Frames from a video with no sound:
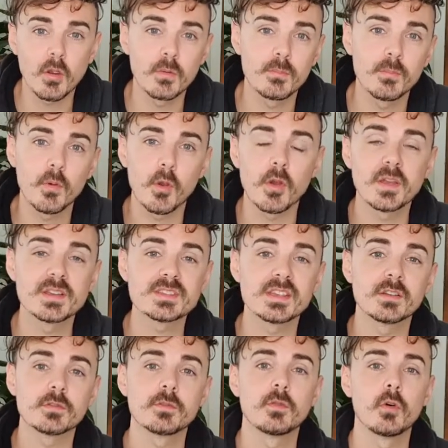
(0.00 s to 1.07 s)
burgers in
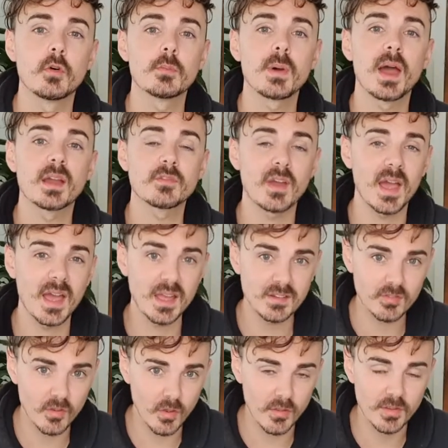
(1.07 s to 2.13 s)
a 4-pack for
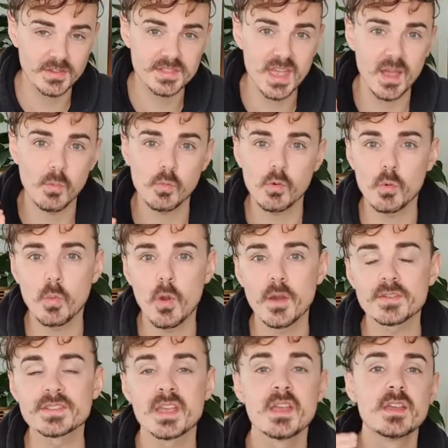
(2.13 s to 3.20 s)
$8 at
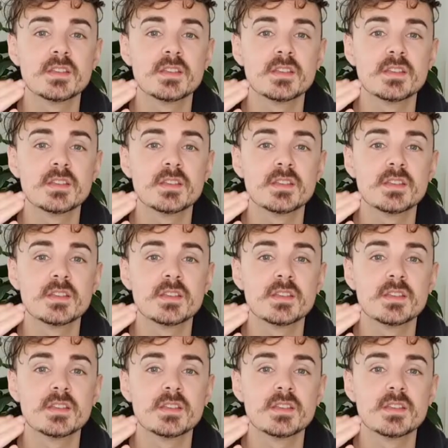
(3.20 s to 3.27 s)
Woolworths,